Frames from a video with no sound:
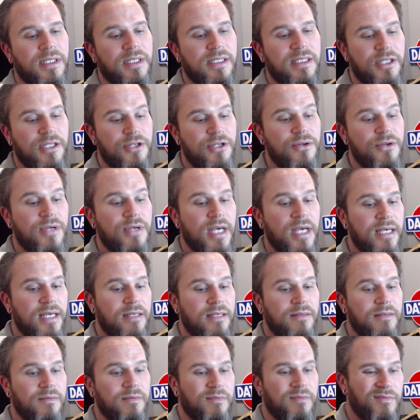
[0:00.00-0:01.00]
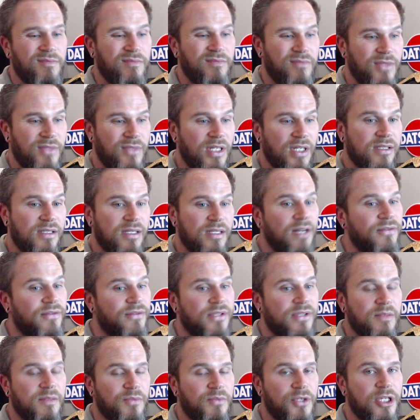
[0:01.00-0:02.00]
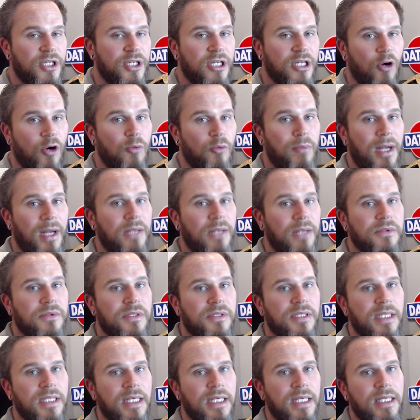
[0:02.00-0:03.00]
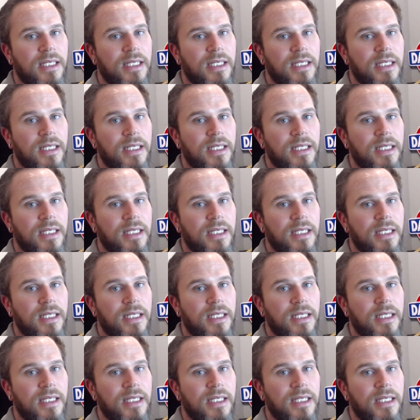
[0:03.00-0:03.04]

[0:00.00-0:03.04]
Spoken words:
is the UK does suffer some pretty cold bouts,